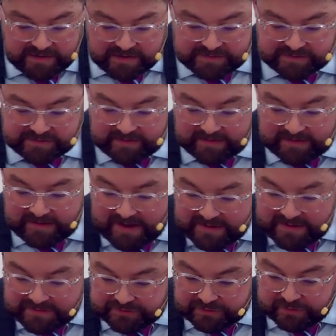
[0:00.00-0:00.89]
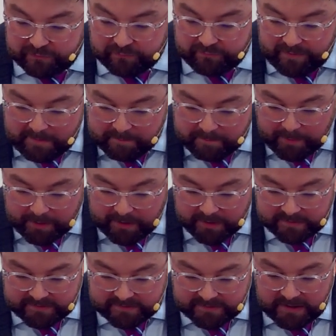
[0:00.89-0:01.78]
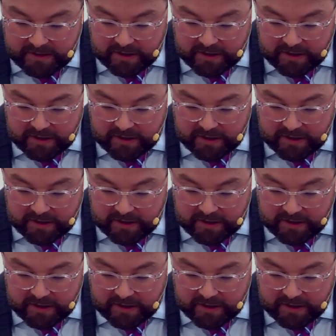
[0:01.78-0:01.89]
celestial rampart,